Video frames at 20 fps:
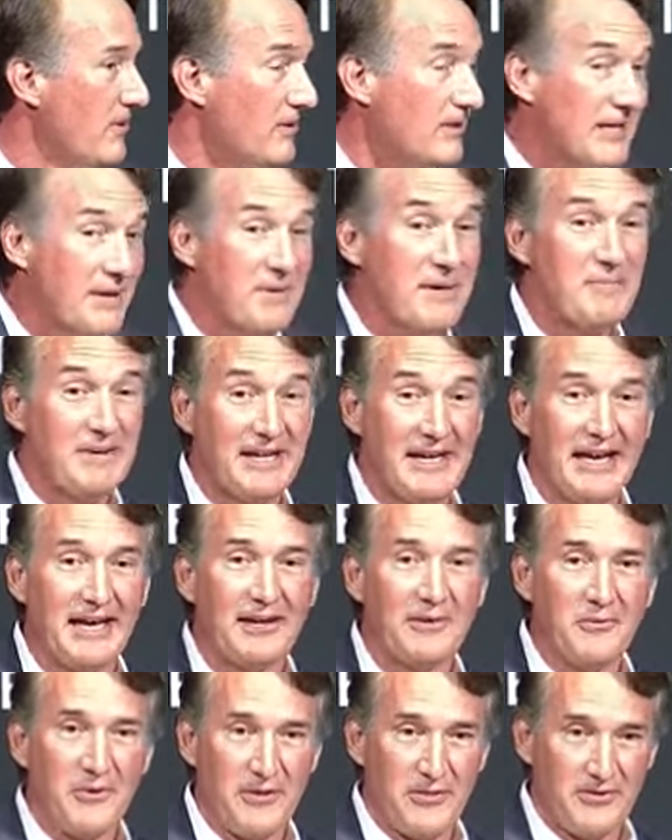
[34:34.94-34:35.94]
Let me
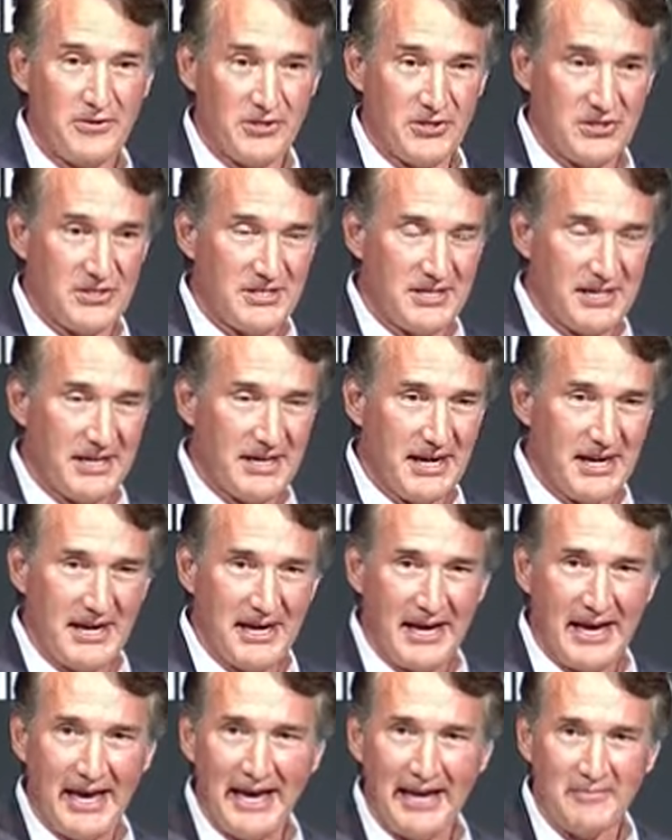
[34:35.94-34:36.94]
begin with just
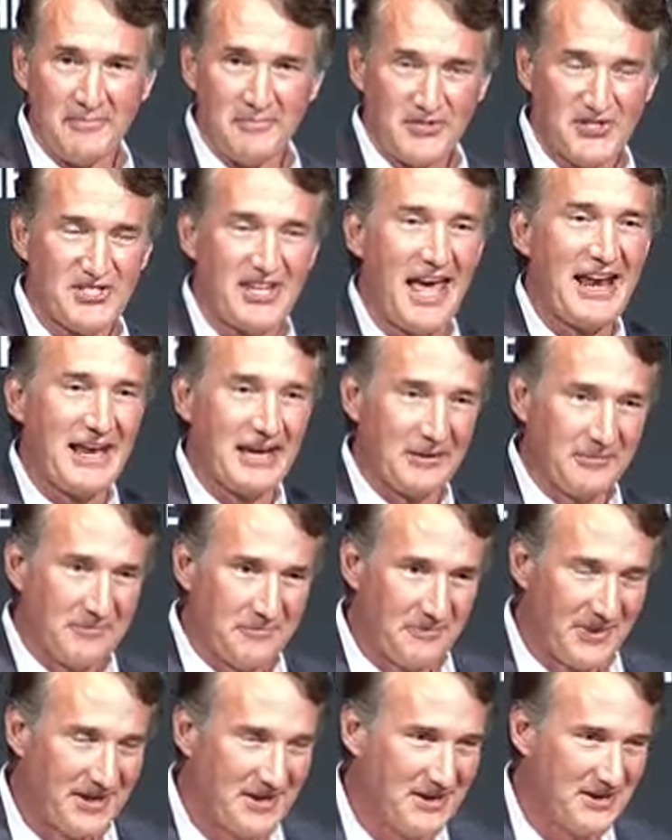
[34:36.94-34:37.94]
a setting.
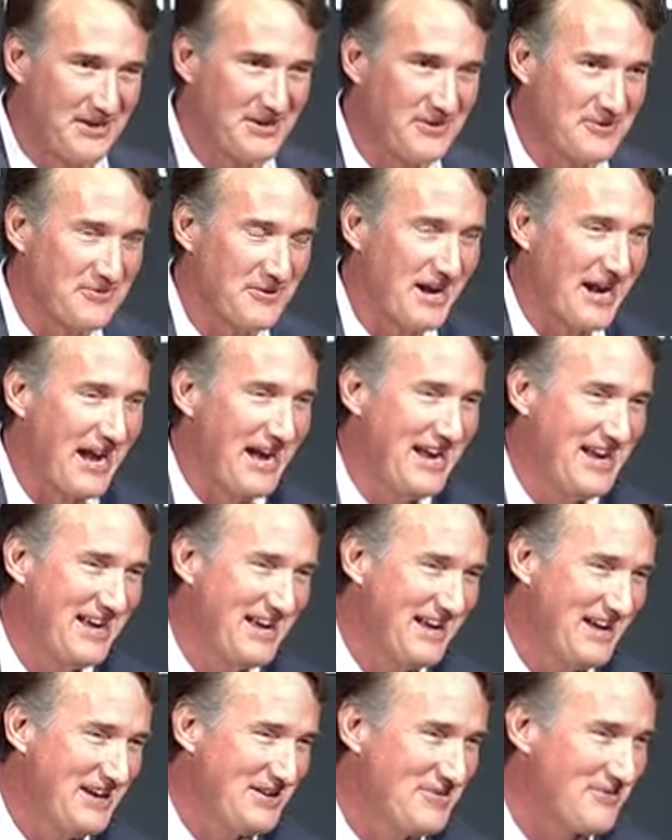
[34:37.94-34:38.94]
When
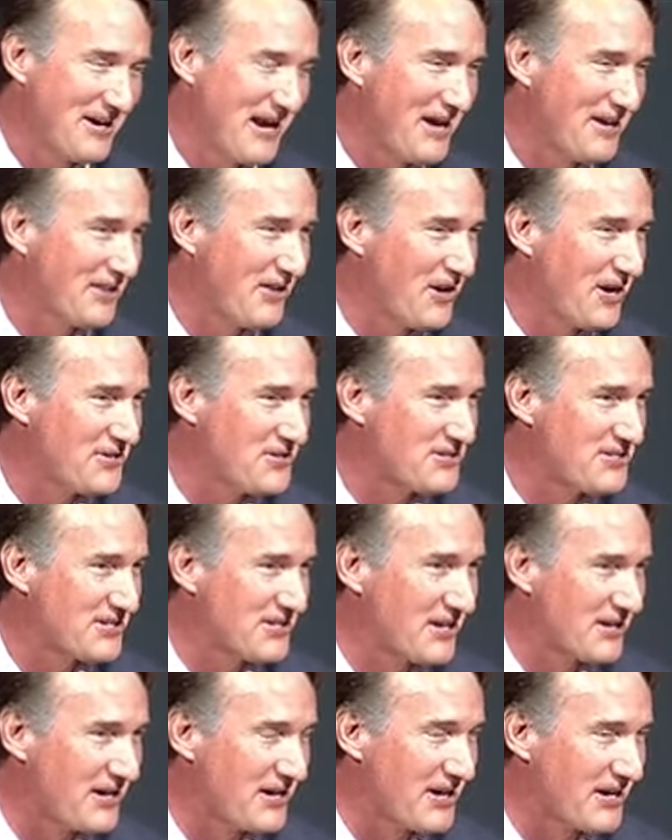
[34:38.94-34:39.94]
I launched
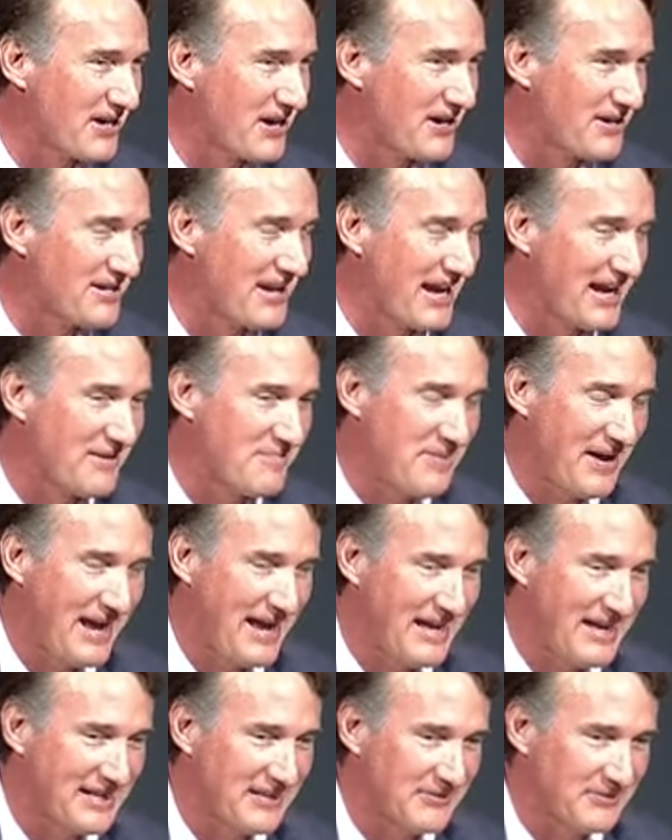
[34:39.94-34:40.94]
our
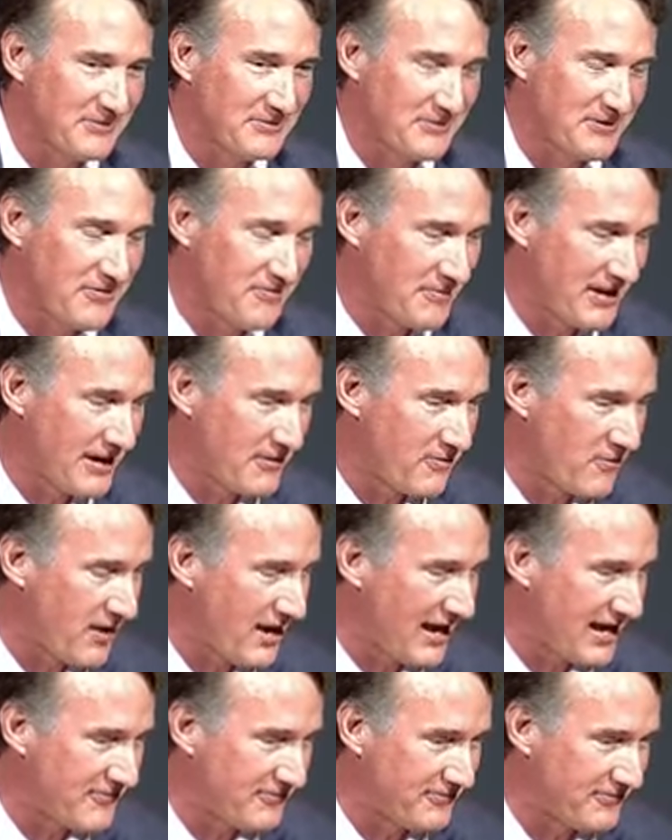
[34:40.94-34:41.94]
campaign with my
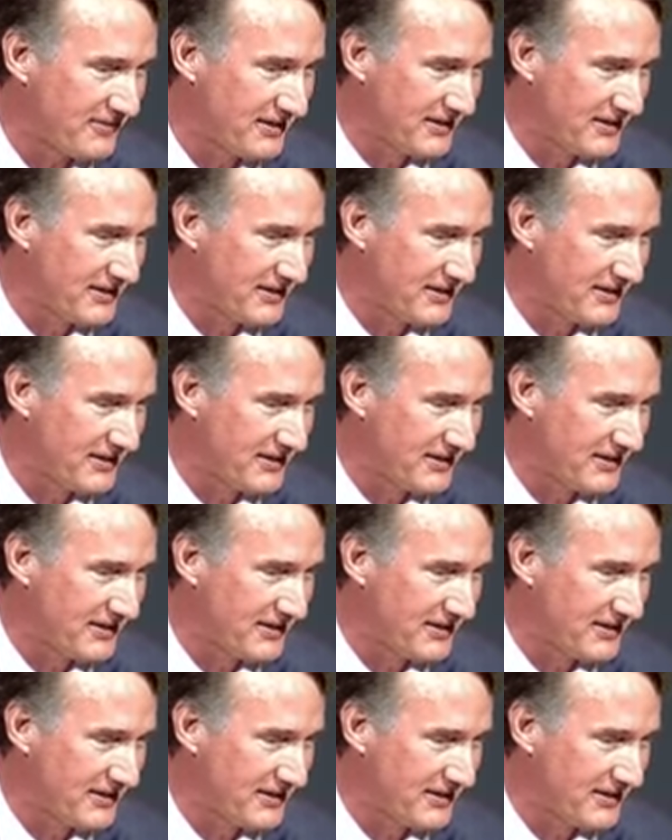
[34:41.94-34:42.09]
wife,